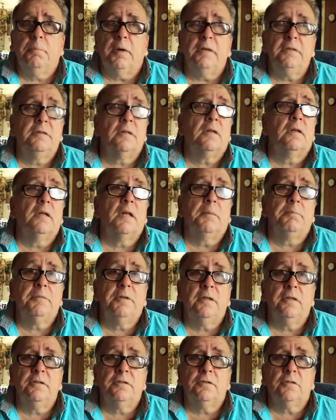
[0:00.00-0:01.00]
Bicycle up
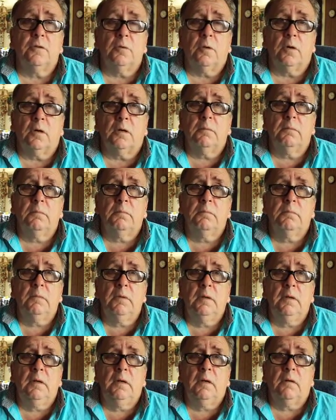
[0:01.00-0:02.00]
to the store,
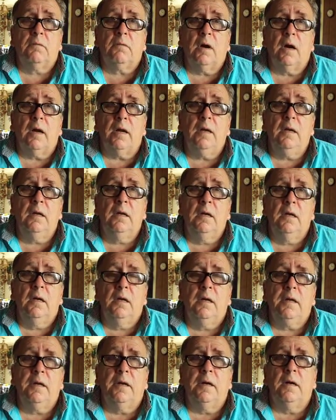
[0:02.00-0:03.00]
right?
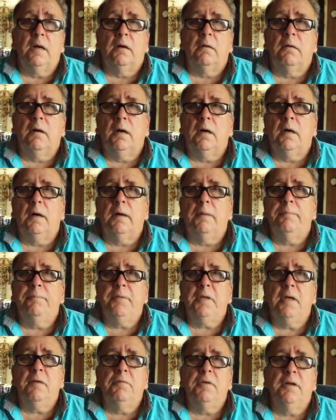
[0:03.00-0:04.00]

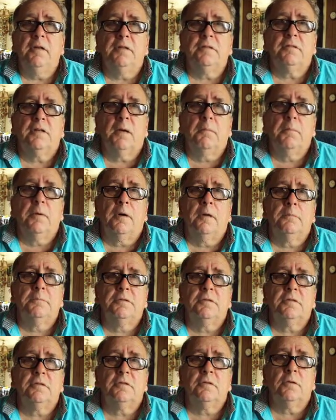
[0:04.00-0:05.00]
Even in the suburbs,
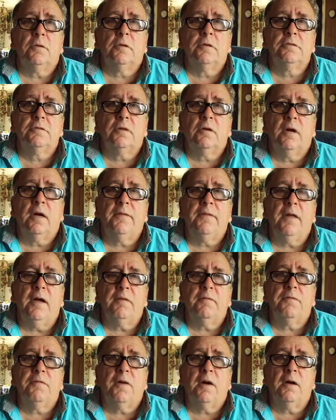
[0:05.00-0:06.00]
the stores are not
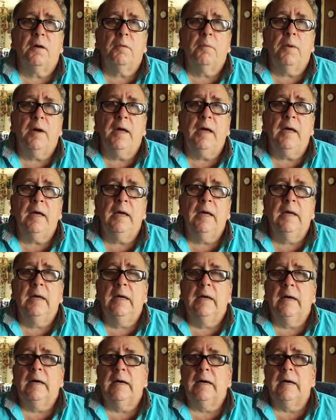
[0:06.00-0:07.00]
that far away.
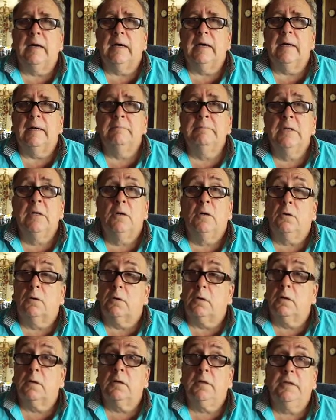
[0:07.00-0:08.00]

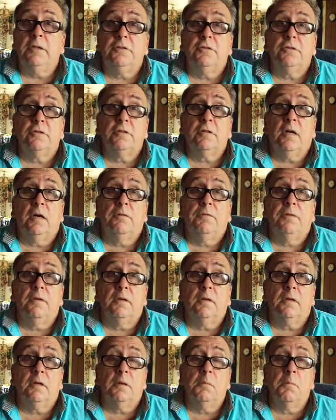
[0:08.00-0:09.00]
Or get yourself a
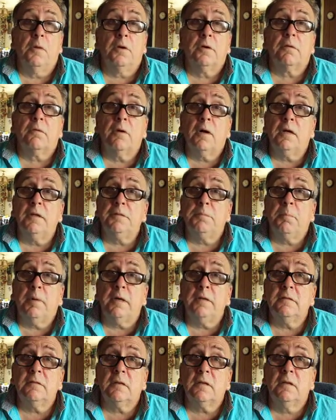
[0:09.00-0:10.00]
little motorized
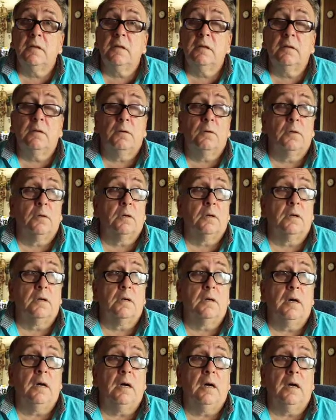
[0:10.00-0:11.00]
bicycle
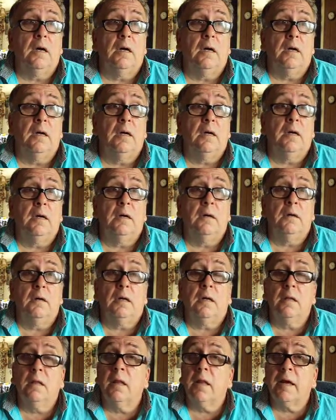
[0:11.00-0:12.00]
or
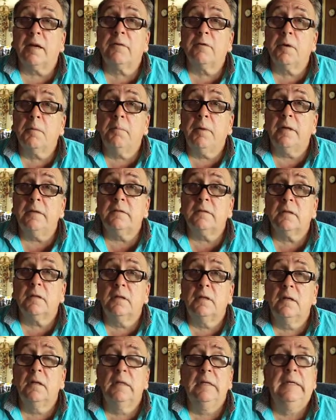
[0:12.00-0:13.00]
an electric
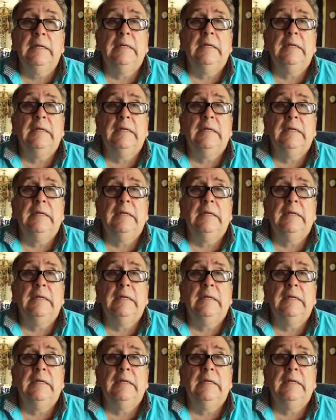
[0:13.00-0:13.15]
bicycle.